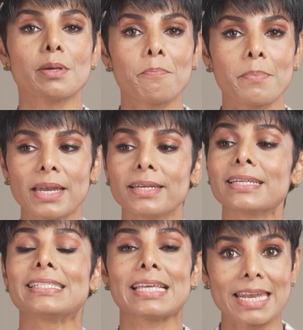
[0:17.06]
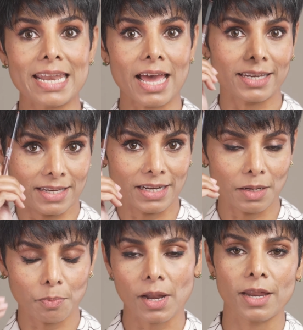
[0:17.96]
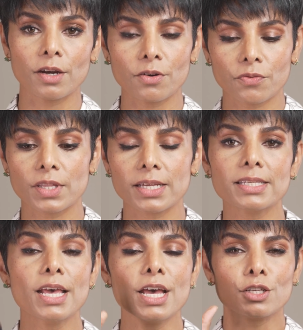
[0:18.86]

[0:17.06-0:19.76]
Mented's Night Lip Liner for this.